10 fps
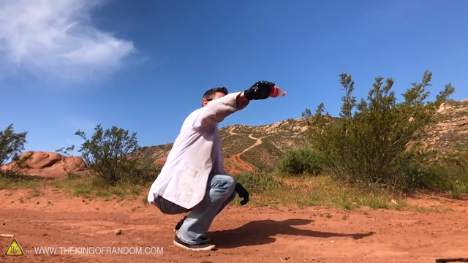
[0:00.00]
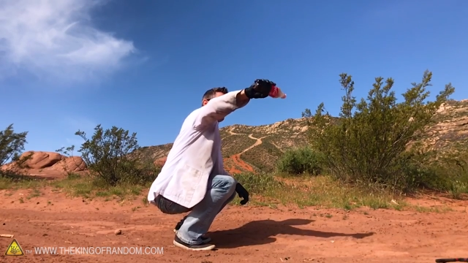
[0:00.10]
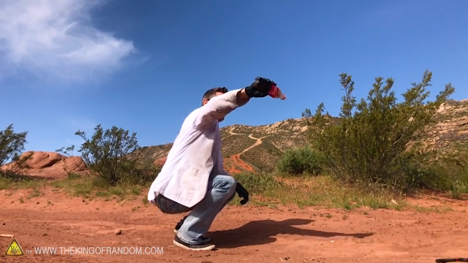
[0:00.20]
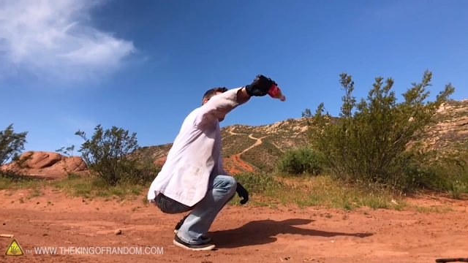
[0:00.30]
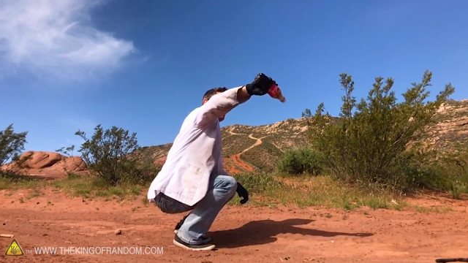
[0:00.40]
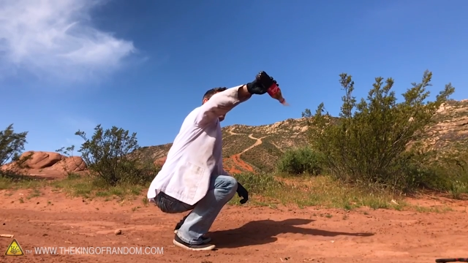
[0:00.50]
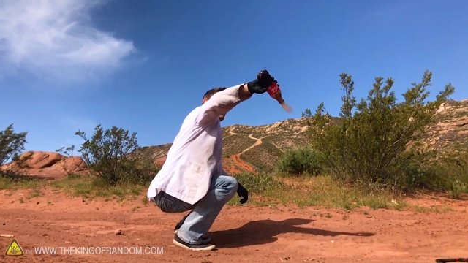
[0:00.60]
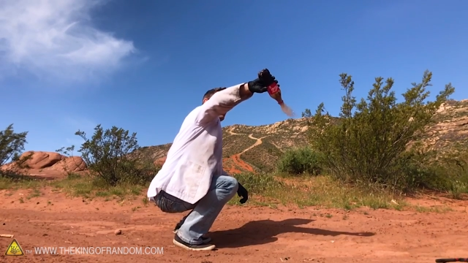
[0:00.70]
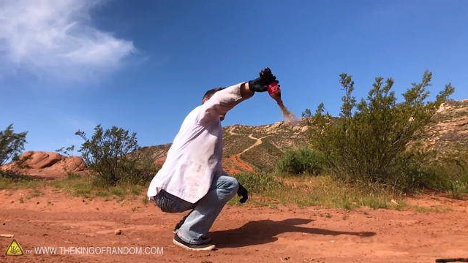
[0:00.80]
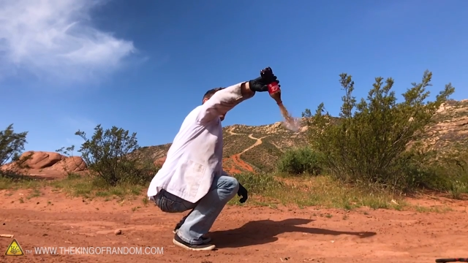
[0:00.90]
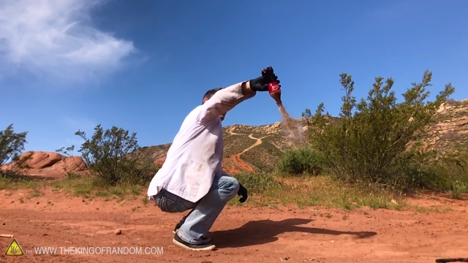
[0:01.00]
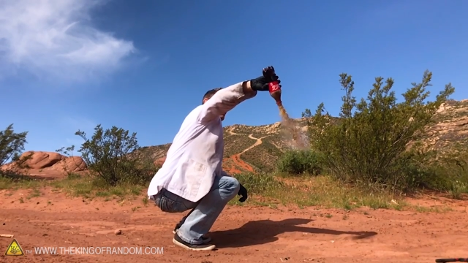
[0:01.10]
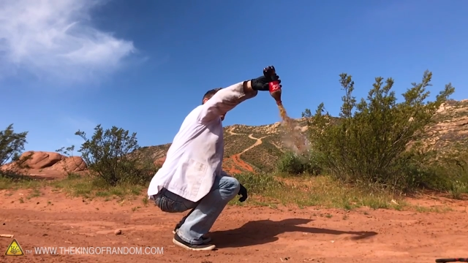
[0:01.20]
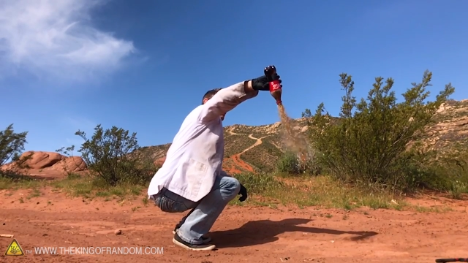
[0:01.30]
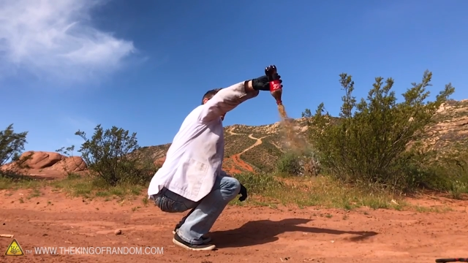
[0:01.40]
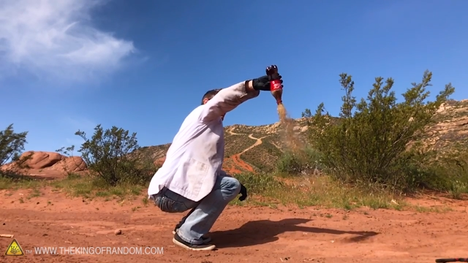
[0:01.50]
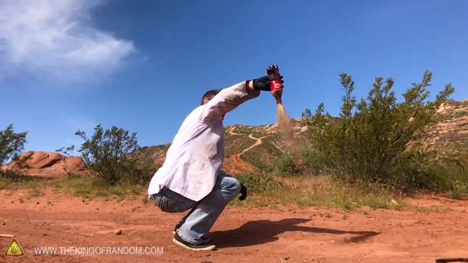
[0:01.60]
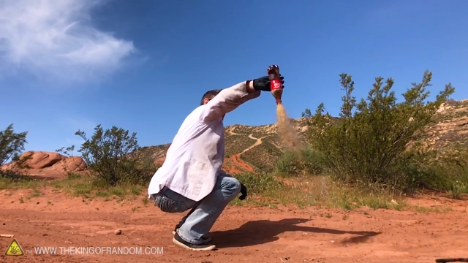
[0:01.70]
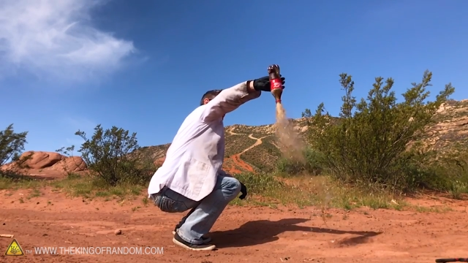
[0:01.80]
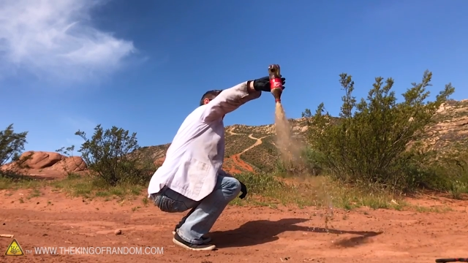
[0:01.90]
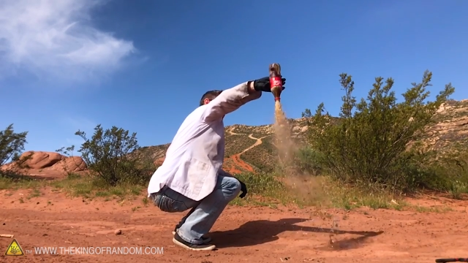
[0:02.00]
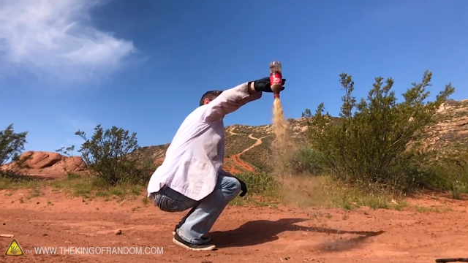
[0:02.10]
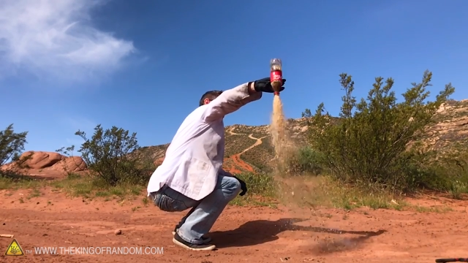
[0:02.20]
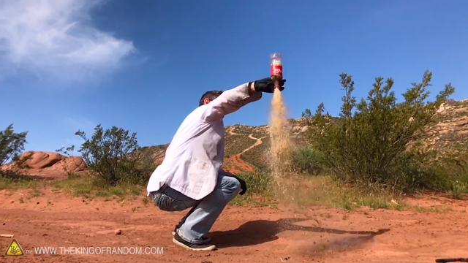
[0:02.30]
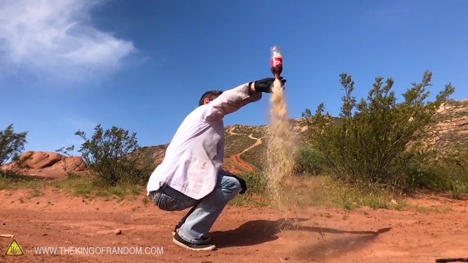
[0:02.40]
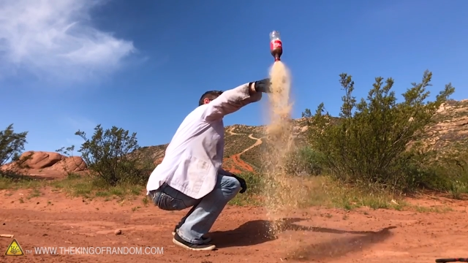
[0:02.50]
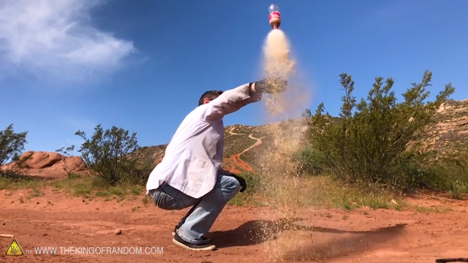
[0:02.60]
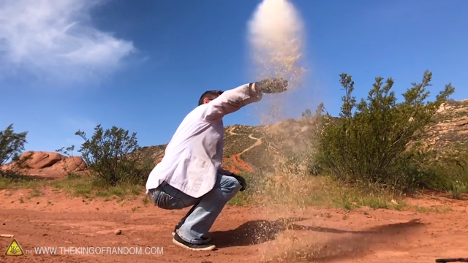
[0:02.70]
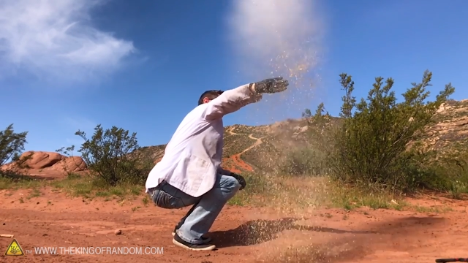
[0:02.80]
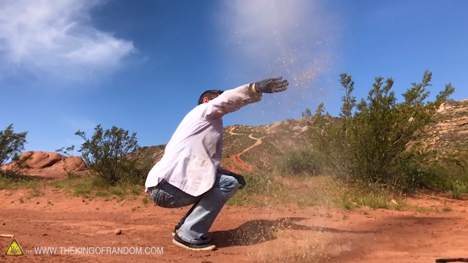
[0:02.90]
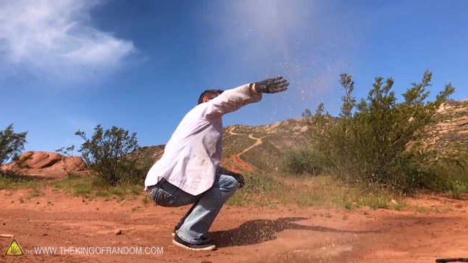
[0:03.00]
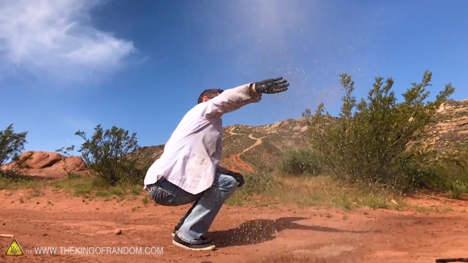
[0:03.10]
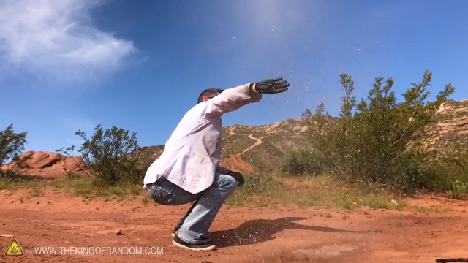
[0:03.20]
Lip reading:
Nobody's mouth can be seen.